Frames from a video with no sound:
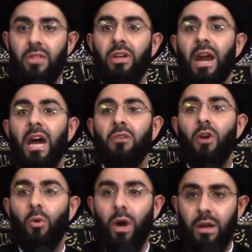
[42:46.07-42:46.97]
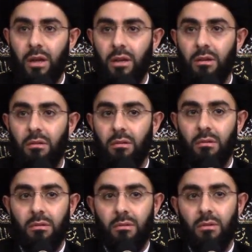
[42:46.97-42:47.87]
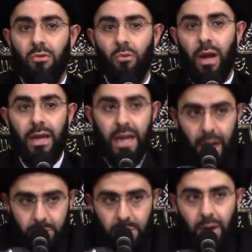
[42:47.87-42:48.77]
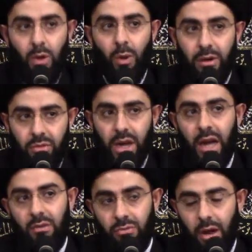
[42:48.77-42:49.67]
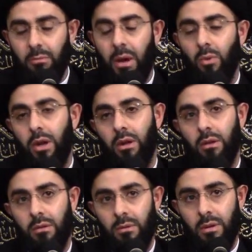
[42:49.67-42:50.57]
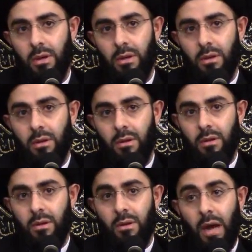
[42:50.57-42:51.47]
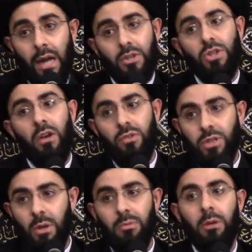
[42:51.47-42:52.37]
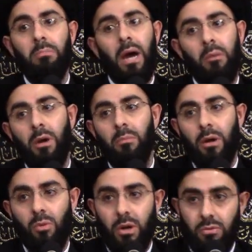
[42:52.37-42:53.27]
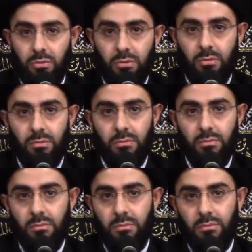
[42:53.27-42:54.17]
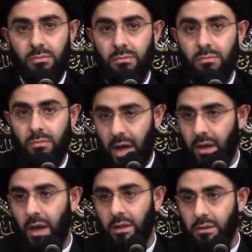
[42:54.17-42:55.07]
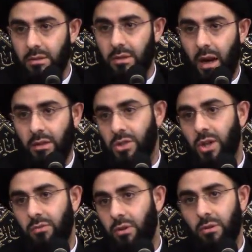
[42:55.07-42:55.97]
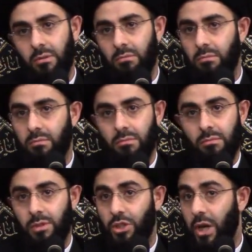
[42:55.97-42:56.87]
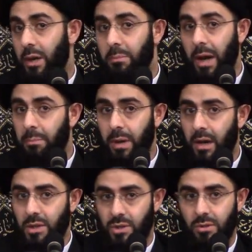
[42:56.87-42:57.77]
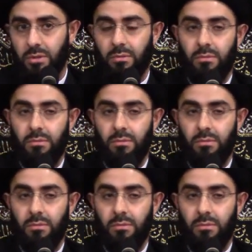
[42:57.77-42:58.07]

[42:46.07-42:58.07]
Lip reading: The night of our wedding, when I came to my wife, the night of my wedding, I discovered something bad about my wife. That night, I discovered that she had a bad past.